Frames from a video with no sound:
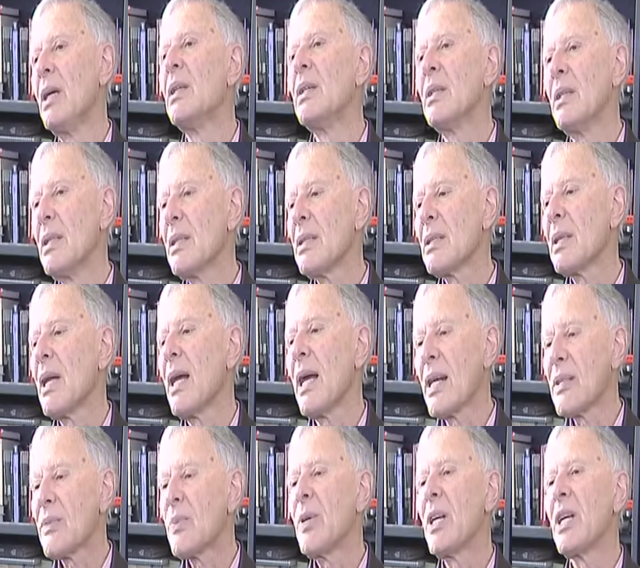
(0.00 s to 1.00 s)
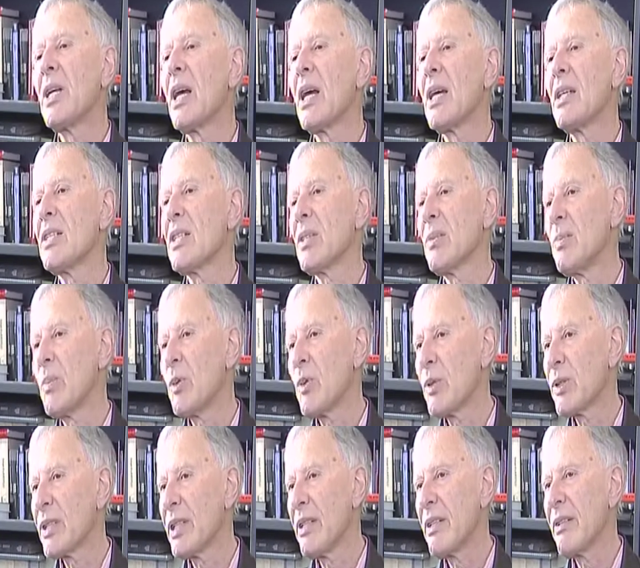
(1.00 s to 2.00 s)
this has been a
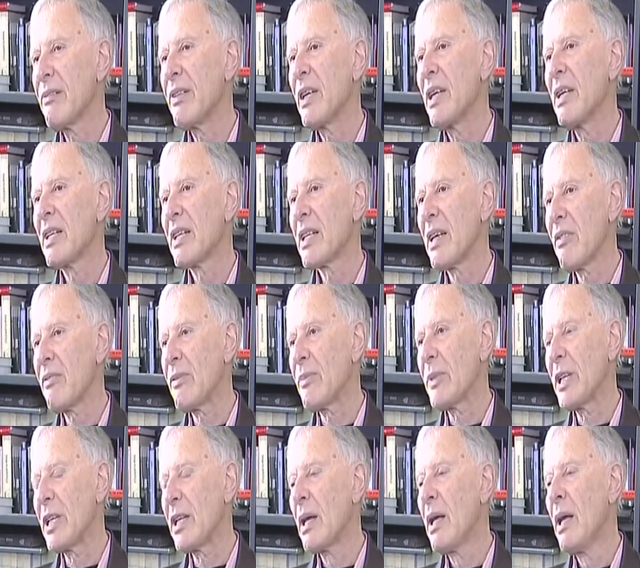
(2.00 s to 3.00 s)
supportive government.